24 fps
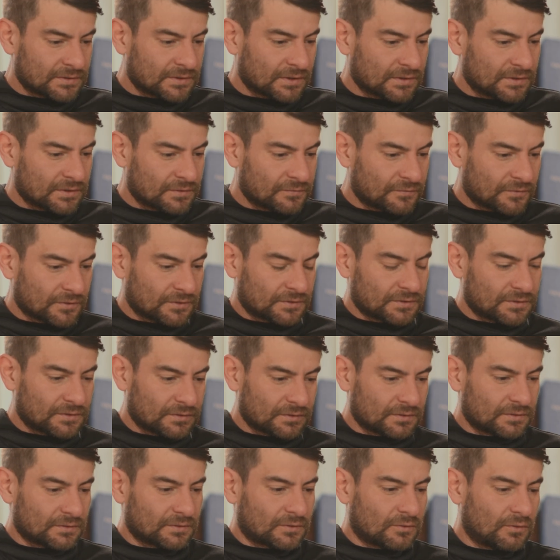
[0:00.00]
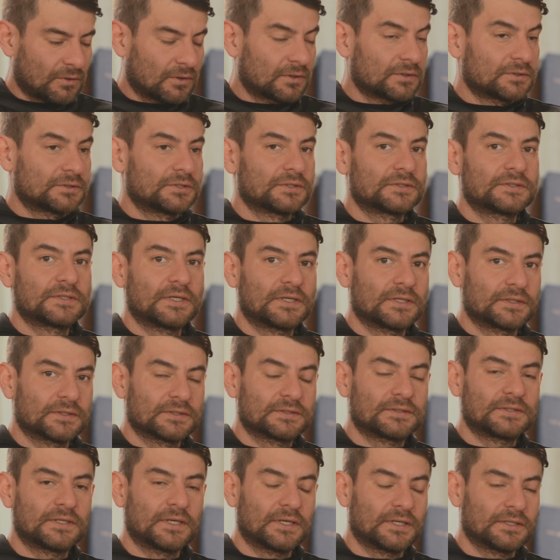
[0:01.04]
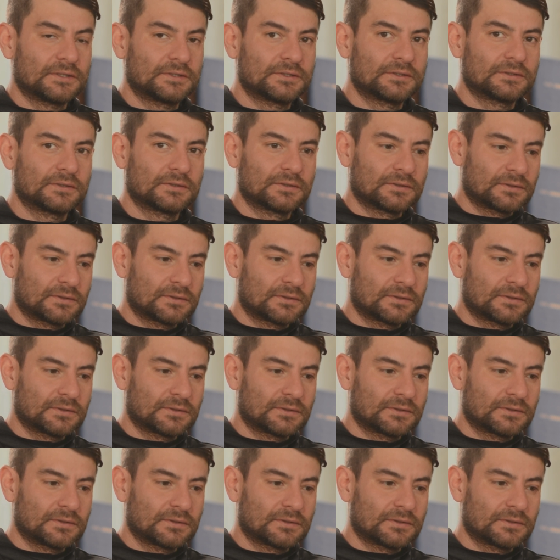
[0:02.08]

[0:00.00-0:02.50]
I said, this first quote is just setting the stage.